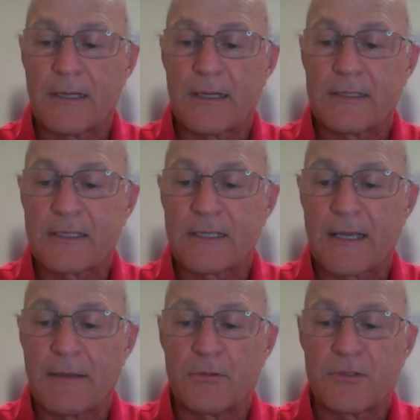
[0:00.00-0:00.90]
at the
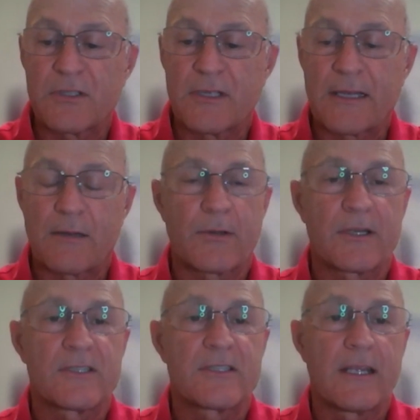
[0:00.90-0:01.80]
time was at
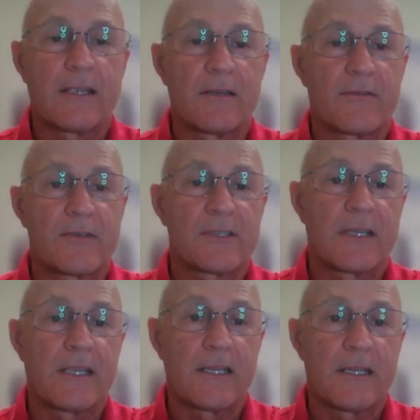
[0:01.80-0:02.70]
Oregon State
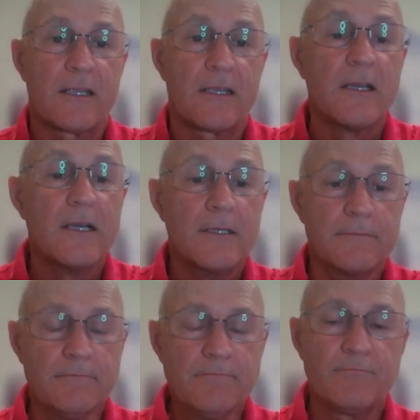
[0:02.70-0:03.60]
University, and he
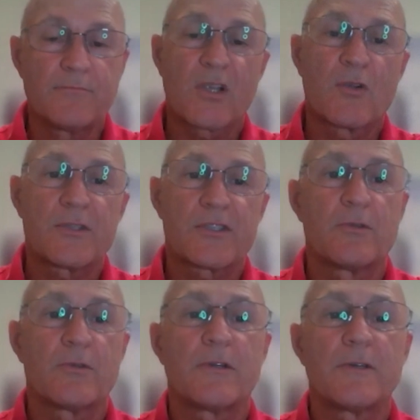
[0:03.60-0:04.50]
quit
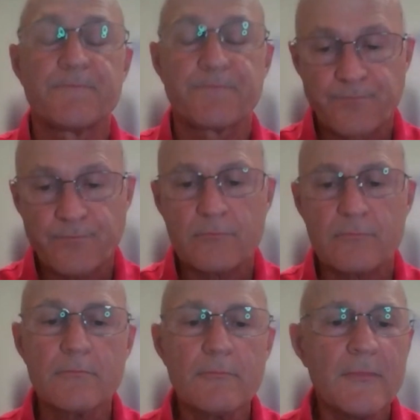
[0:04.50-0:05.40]
school.
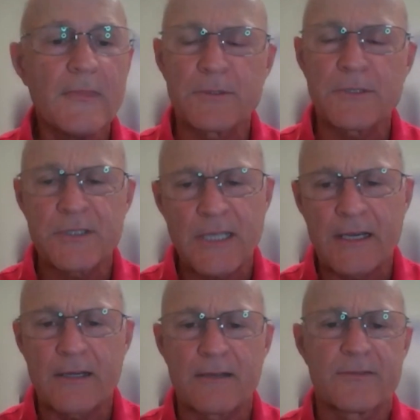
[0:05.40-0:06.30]
He was
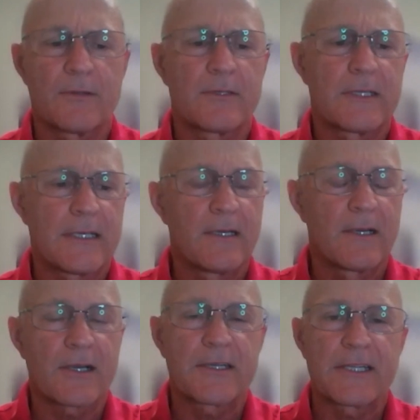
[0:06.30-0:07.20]
tired of going to
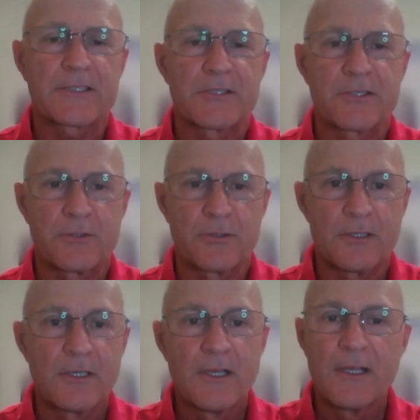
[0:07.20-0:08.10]
architecture
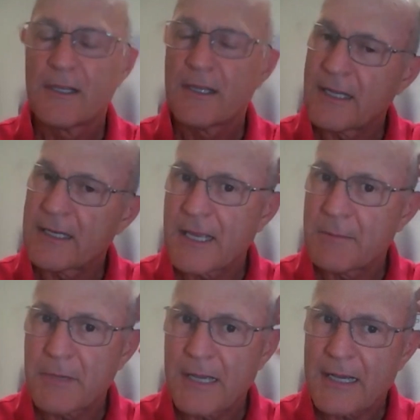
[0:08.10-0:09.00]
school and
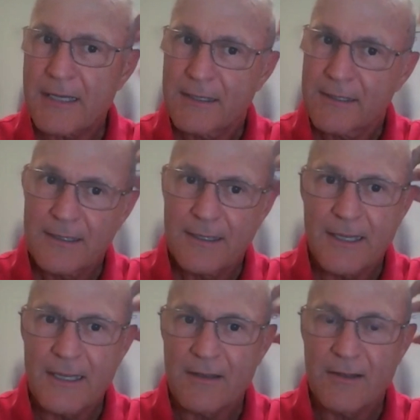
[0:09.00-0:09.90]
came back,
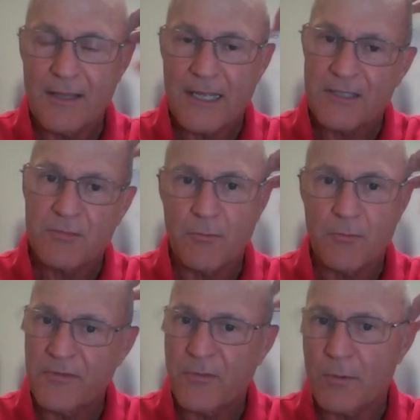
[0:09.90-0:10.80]
and that's
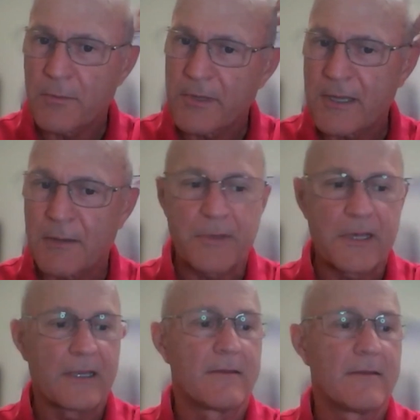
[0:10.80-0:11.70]
when we formed the
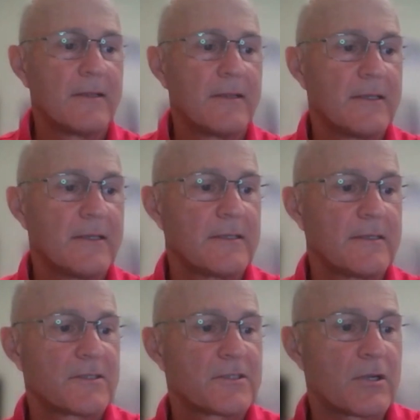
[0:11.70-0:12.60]
company and
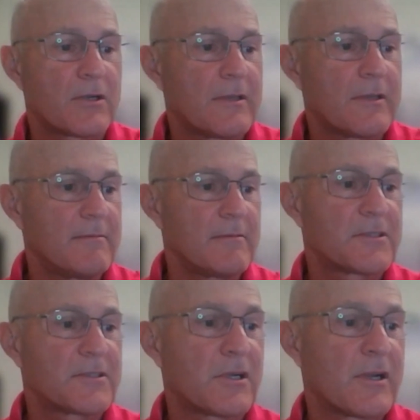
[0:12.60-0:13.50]

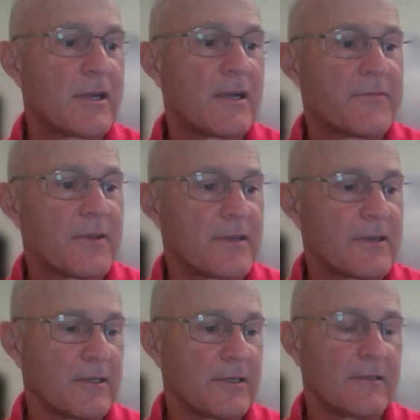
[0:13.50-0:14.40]
started off
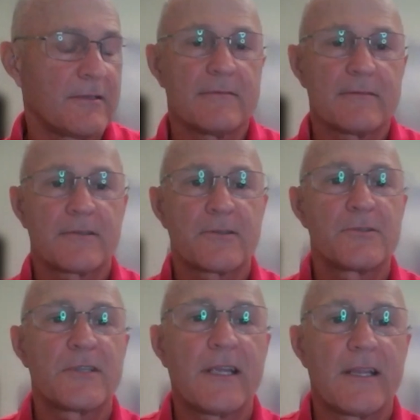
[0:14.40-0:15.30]
on our little
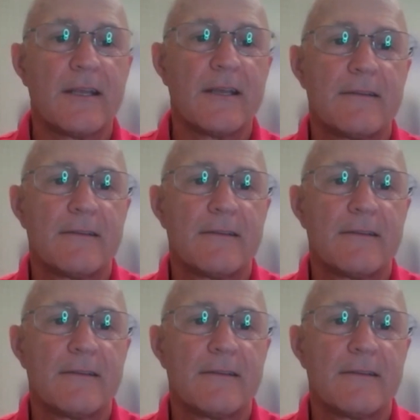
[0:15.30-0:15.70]
crusade.